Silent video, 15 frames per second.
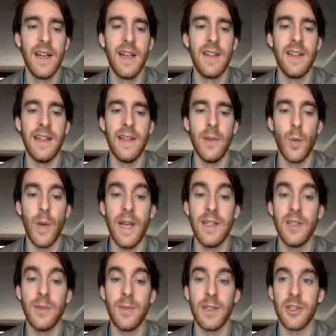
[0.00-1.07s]
They eat way
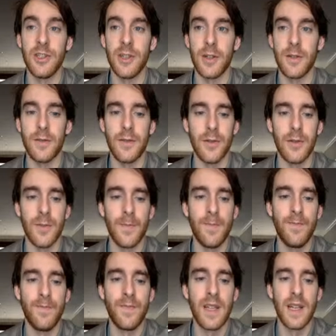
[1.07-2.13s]
too much junk food.
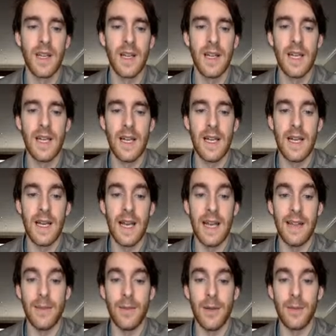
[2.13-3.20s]

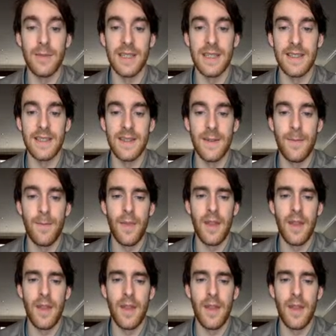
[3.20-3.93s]
And the mom says,